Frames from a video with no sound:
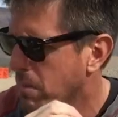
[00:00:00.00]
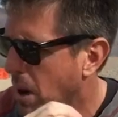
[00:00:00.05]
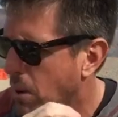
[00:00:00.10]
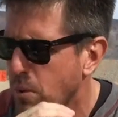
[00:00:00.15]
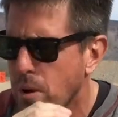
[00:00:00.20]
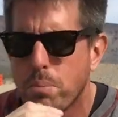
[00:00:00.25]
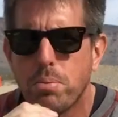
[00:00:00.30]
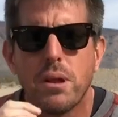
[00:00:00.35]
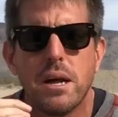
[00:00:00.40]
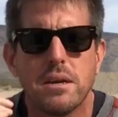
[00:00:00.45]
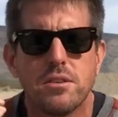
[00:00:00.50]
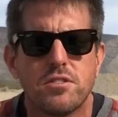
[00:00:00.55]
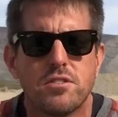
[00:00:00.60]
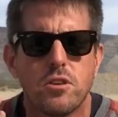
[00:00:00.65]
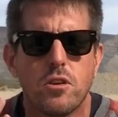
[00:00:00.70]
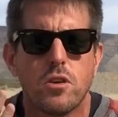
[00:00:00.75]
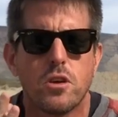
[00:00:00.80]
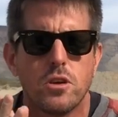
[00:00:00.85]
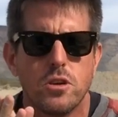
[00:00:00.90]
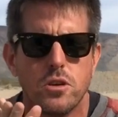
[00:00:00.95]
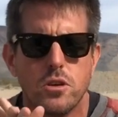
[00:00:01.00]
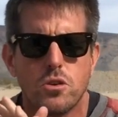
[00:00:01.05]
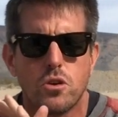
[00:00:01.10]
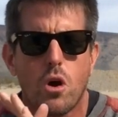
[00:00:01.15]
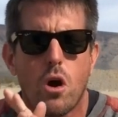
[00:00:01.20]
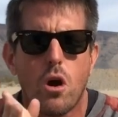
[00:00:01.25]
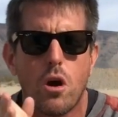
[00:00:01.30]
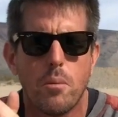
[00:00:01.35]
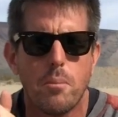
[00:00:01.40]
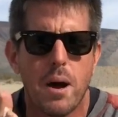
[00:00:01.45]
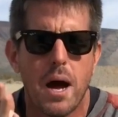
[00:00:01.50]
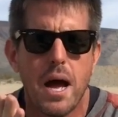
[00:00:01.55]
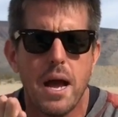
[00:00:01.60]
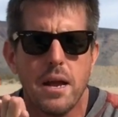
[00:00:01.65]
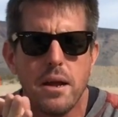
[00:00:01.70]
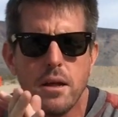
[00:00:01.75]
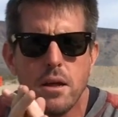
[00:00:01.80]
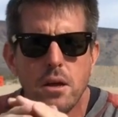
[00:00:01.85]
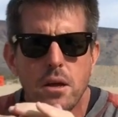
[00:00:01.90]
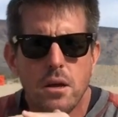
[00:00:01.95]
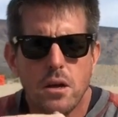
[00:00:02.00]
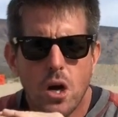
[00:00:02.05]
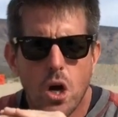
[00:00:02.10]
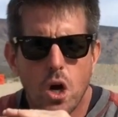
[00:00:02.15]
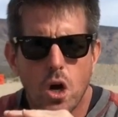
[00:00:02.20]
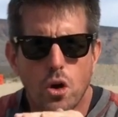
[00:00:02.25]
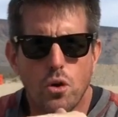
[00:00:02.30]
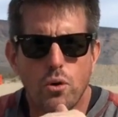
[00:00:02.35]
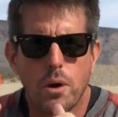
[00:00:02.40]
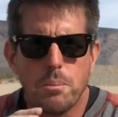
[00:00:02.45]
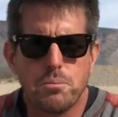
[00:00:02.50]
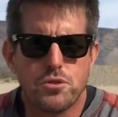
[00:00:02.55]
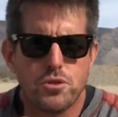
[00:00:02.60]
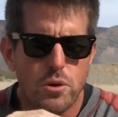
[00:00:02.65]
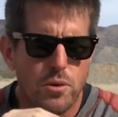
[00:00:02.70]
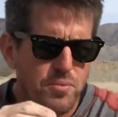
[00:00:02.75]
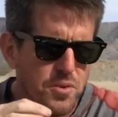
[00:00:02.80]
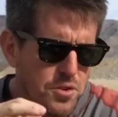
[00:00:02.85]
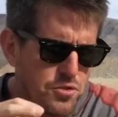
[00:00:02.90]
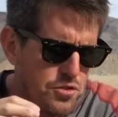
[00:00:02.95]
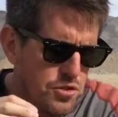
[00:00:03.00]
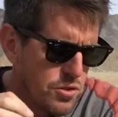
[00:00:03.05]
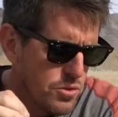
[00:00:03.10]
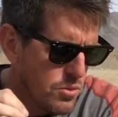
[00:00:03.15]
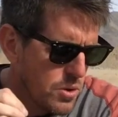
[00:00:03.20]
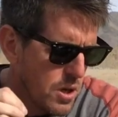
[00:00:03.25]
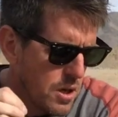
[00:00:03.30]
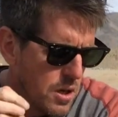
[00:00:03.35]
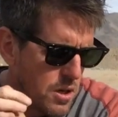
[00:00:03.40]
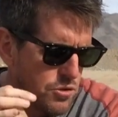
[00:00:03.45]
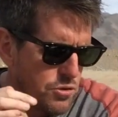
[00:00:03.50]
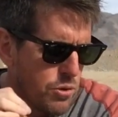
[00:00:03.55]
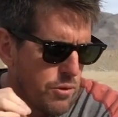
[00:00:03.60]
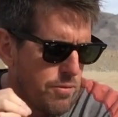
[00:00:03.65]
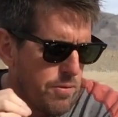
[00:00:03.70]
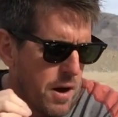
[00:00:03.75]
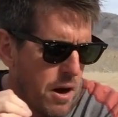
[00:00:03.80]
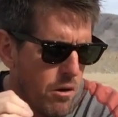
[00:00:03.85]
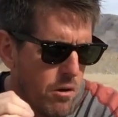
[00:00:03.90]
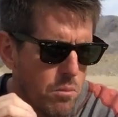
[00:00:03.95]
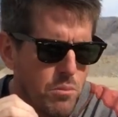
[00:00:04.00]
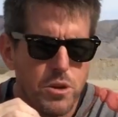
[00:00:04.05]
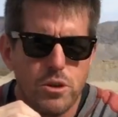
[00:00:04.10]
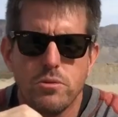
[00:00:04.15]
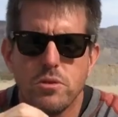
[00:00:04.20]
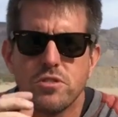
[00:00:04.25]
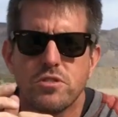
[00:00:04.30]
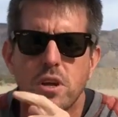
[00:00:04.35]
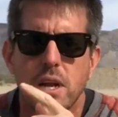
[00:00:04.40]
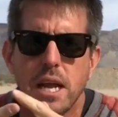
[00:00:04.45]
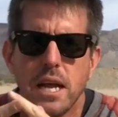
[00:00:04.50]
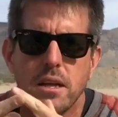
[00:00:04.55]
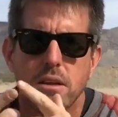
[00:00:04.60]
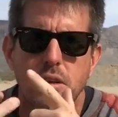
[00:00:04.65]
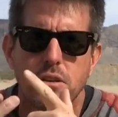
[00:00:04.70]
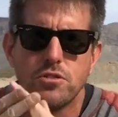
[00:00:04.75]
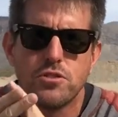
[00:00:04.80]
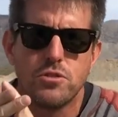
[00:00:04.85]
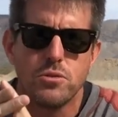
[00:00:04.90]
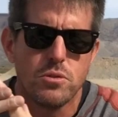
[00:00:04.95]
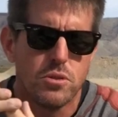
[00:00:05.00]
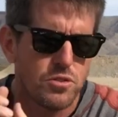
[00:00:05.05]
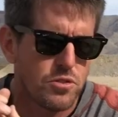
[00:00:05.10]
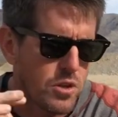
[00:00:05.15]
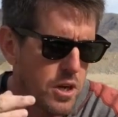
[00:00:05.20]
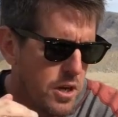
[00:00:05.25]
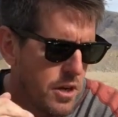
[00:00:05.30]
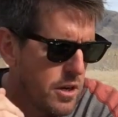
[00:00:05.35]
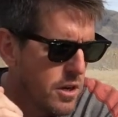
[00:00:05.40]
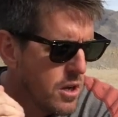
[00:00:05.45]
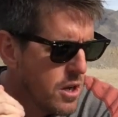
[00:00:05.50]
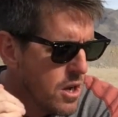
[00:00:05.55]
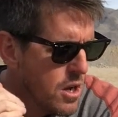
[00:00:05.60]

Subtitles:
we apply a silicon carbide grip surface to a firearm. We do this on handguns, do this on